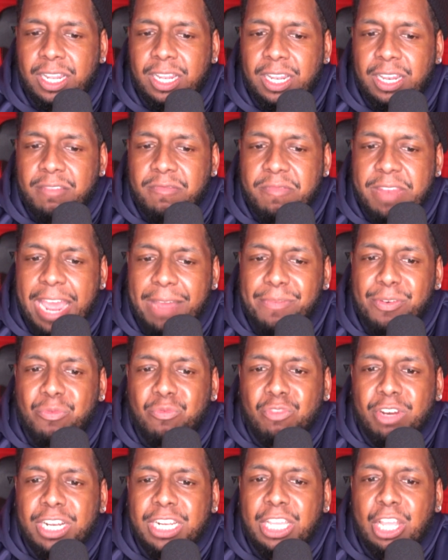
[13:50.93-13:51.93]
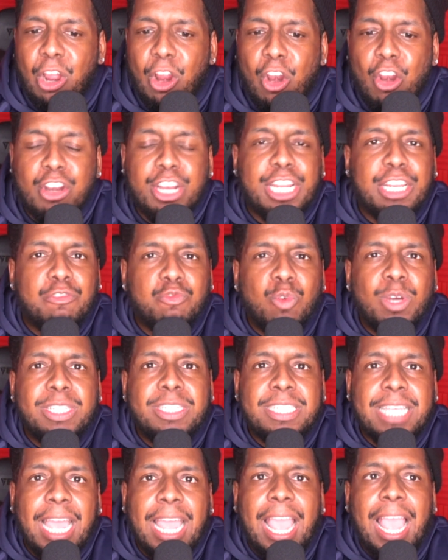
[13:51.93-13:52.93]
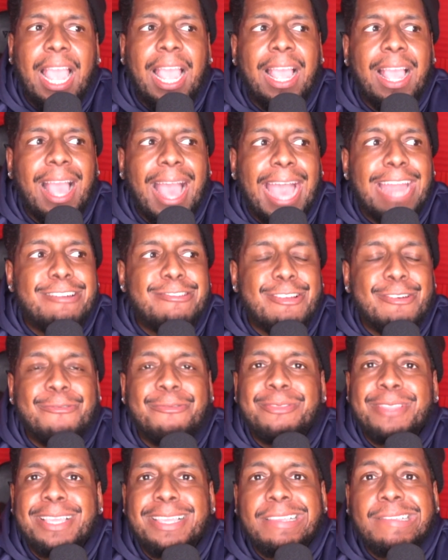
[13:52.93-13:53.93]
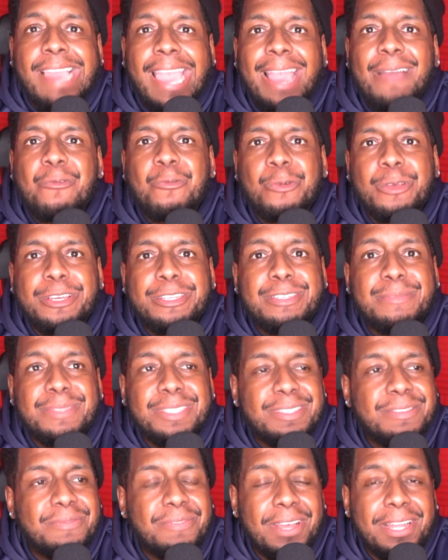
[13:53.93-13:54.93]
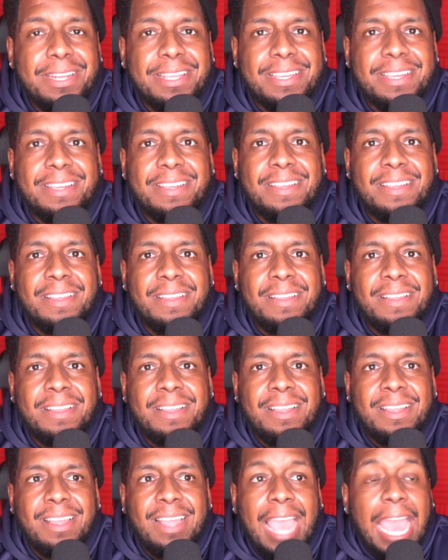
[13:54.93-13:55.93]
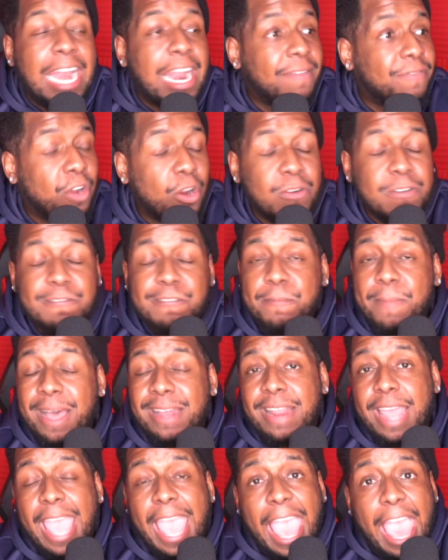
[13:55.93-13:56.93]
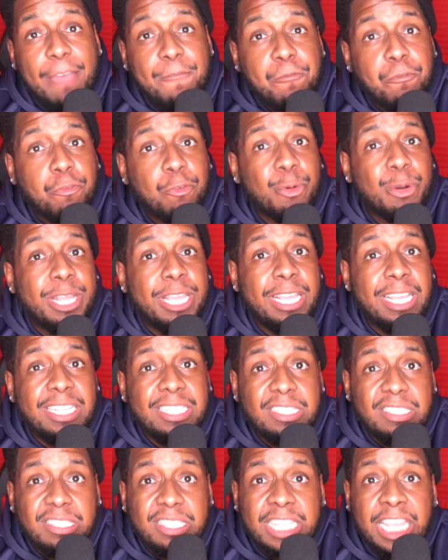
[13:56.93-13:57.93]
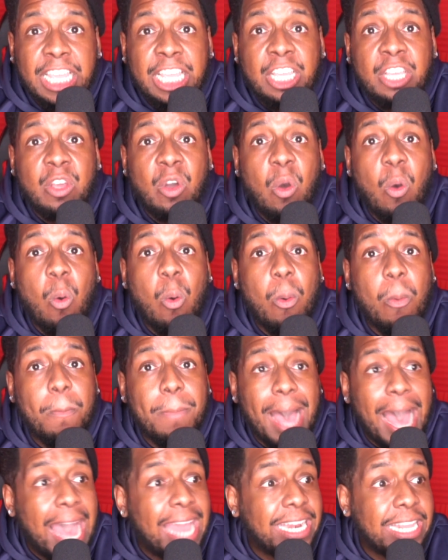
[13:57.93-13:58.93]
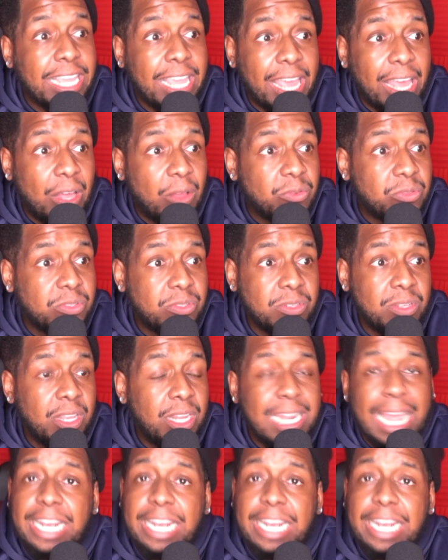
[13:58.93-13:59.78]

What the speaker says: never really heard anyone say, I don't think Katt Williams is funny. And I've heard it about every single body else. That